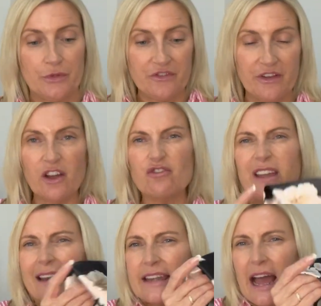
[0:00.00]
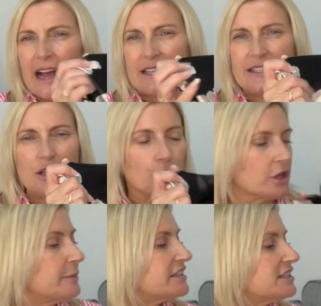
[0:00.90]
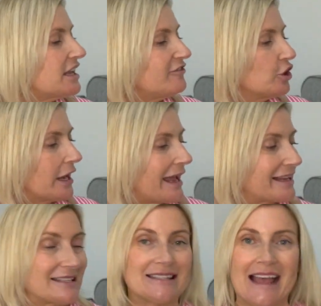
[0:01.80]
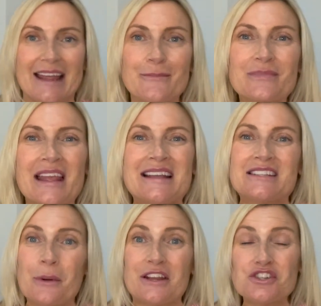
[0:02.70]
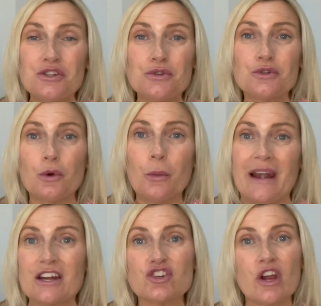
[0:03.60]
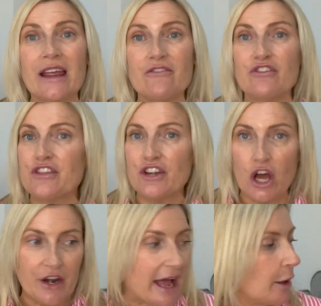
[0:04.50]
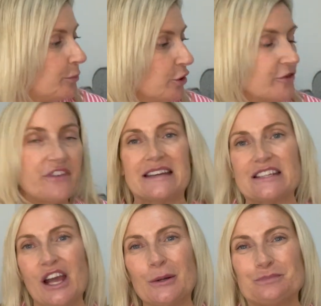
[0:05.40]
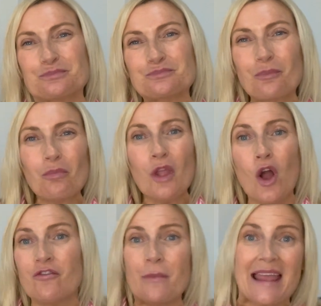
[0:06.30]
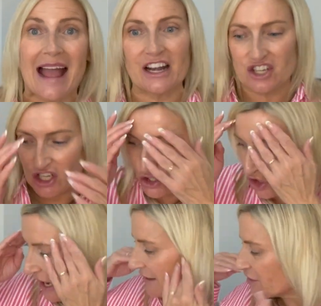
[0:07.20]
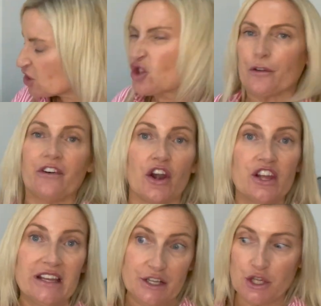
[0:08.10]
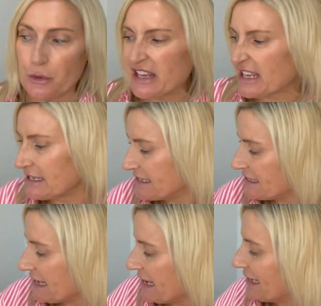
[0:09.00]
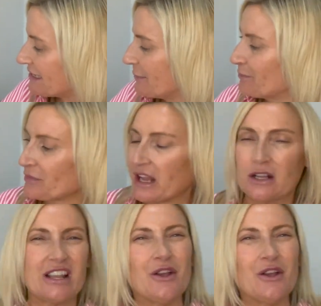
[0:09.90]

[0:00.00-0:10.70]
they feel really nice, silky material, like I say. So as usual, when I try everything on, I'll put a video of me actually trying the stuff on so you can see it. So I